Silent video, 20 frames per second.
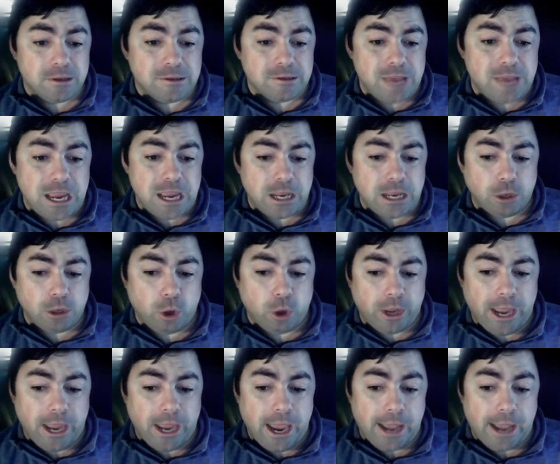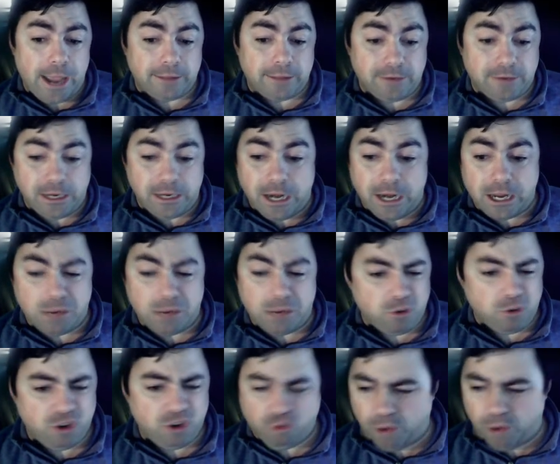Taking a look at Connecticut,
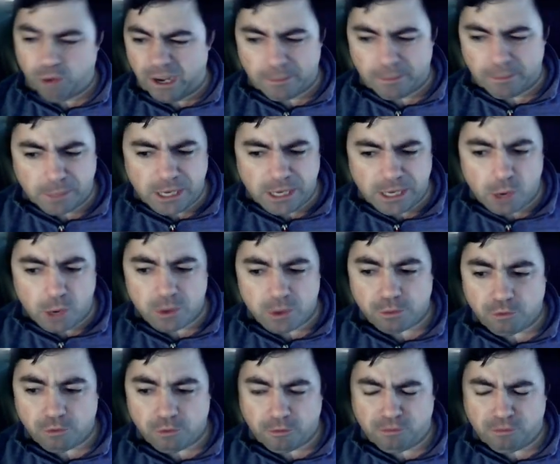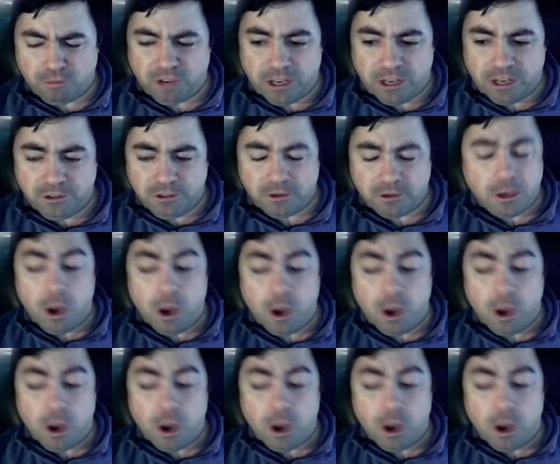we're just randomly going through some states.